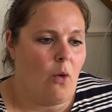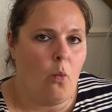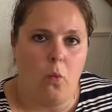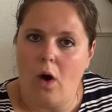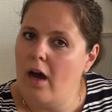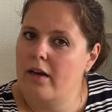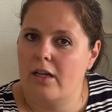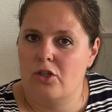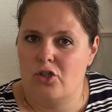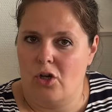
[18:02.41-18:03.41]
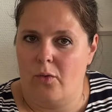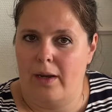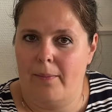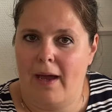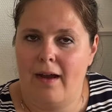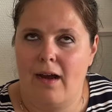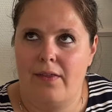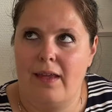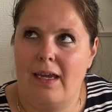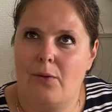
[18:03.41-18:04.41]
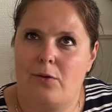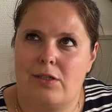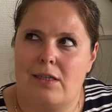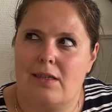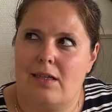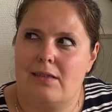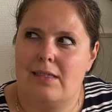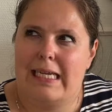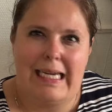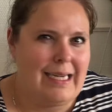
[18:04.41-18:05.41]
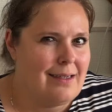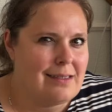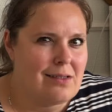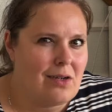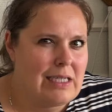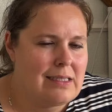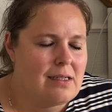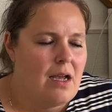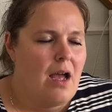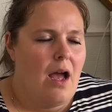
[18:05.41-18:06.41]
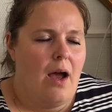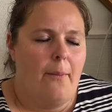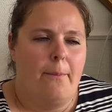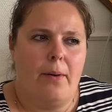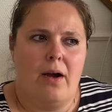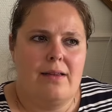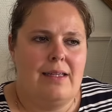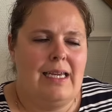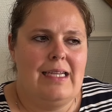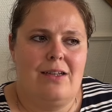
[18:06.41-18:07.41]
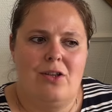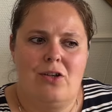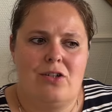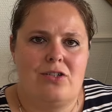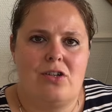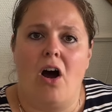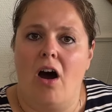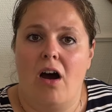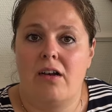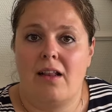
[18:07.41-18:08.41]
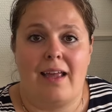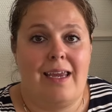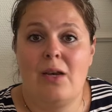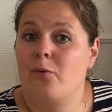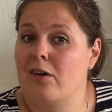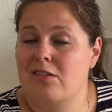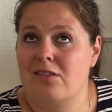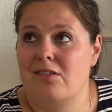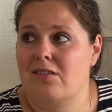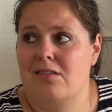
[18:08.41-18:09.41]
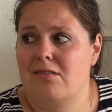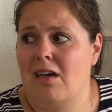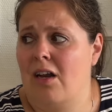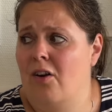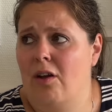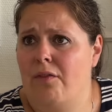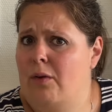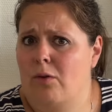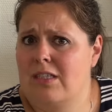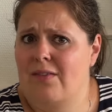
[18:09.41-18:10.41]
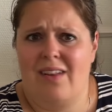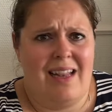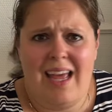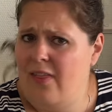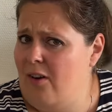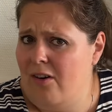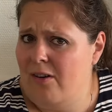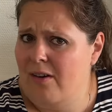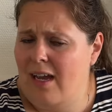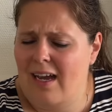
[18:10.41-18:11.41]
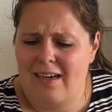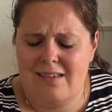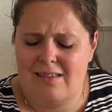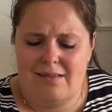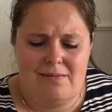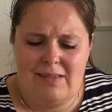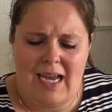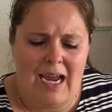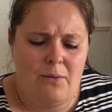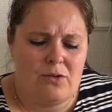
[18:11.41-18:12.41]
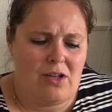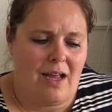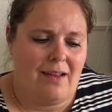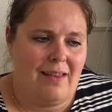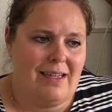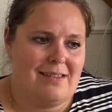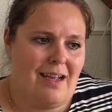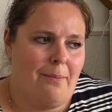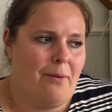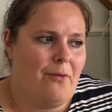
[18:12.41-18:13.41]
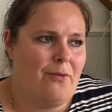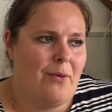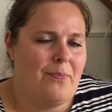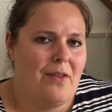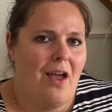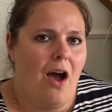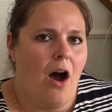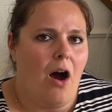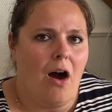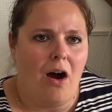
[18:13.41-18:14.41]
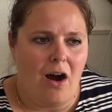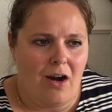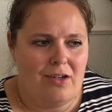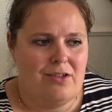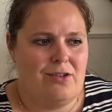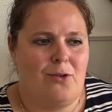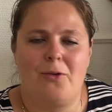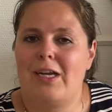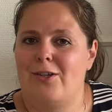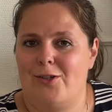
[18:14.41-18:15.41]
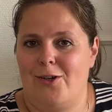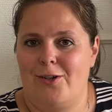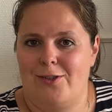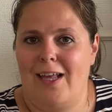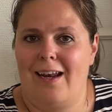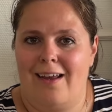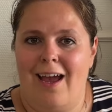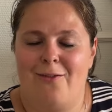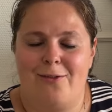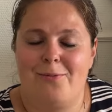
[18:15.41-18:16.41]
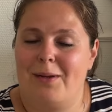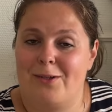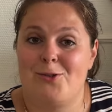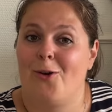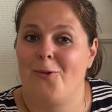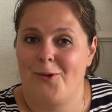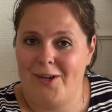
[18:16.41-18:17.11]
one Jodie bag. I think it was in the teen size, but it looked odd. Like it wasn't, I don't know if it was even leather. And yeah, it was like these type of odd creatures that haven't been sold,